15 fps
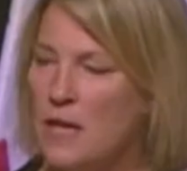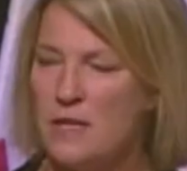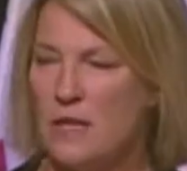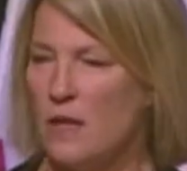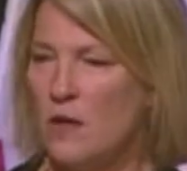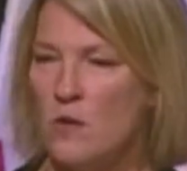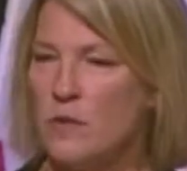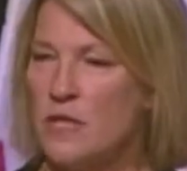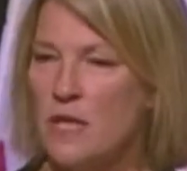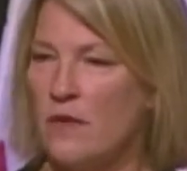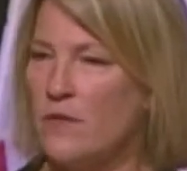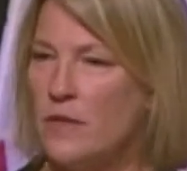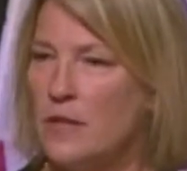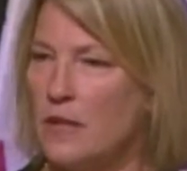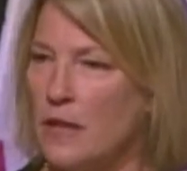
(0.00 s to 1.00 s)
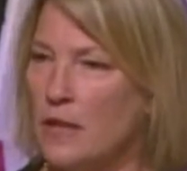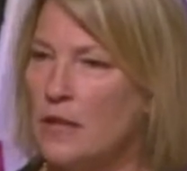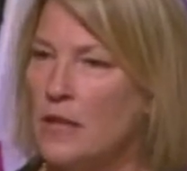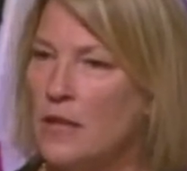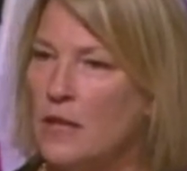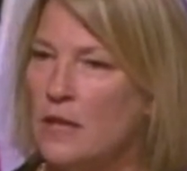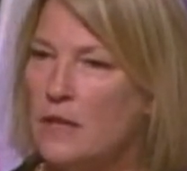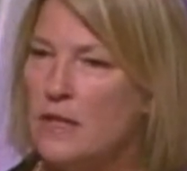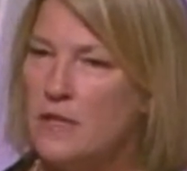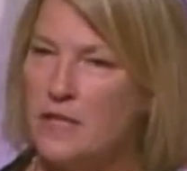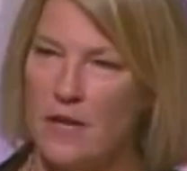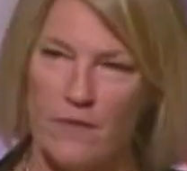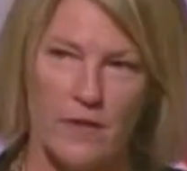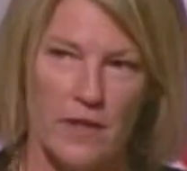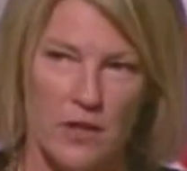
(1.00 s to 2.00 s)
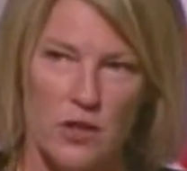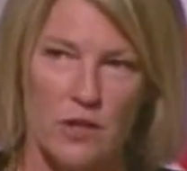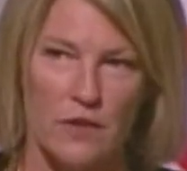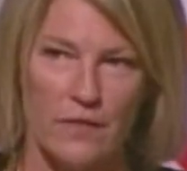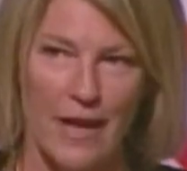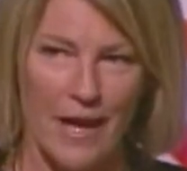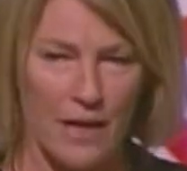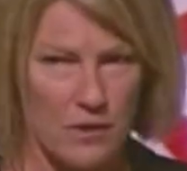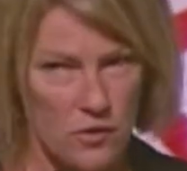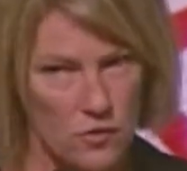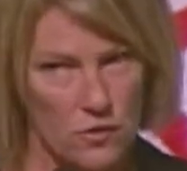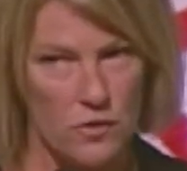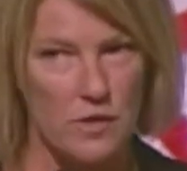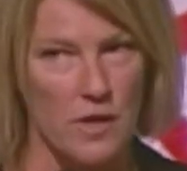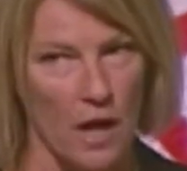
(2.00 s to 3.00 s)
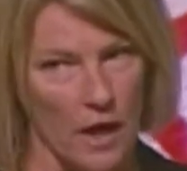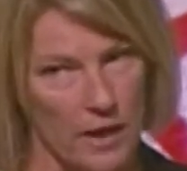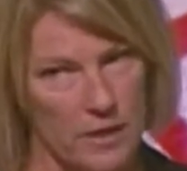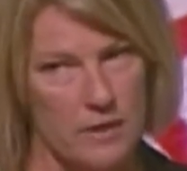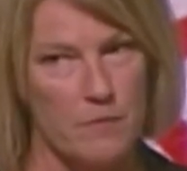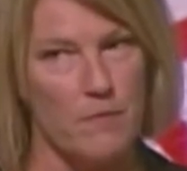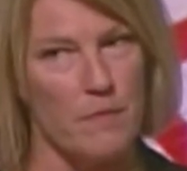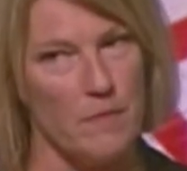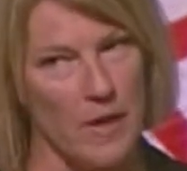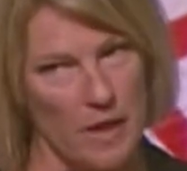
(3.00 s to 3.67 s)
I said, oh, indefinitely. The definition of exercise